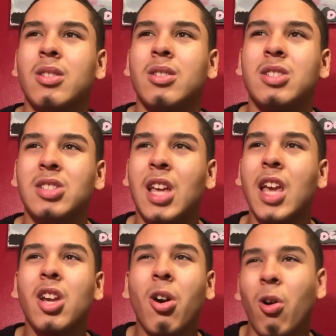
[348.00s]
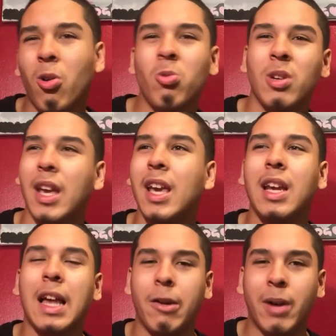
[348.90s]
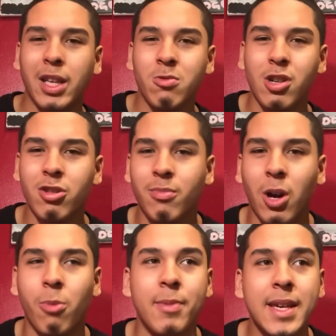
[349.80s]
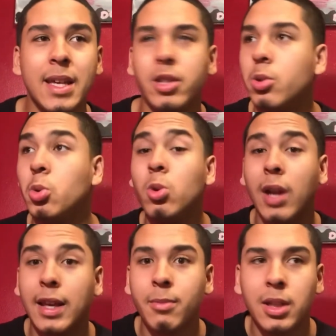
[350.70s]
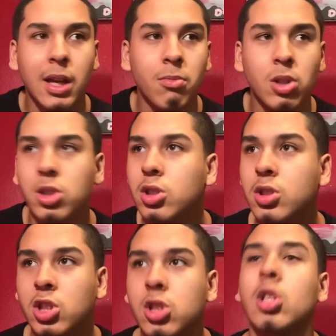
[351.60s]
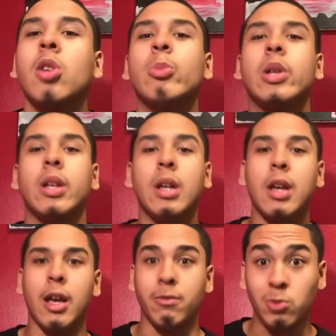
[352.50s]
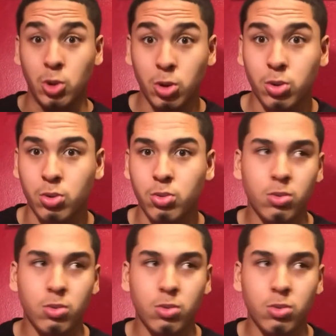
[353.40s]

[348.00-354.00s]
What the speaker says: stay in your own lane. Like, why you worried about me? Do you like me that much? Just tell me. If you do,